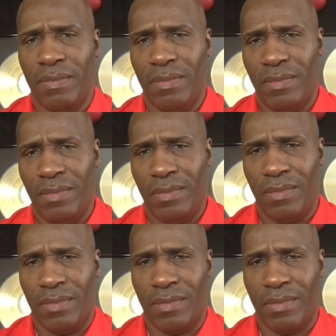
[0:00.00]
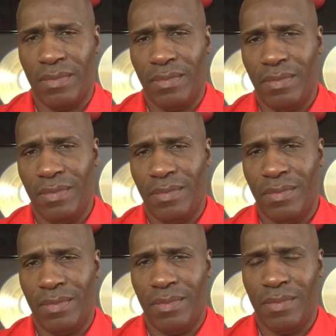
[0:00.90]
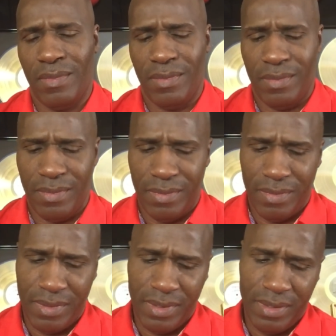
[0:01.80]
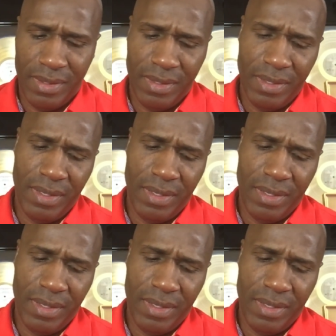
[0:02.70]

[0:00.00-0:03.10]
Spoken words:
No one is speaking in this clip.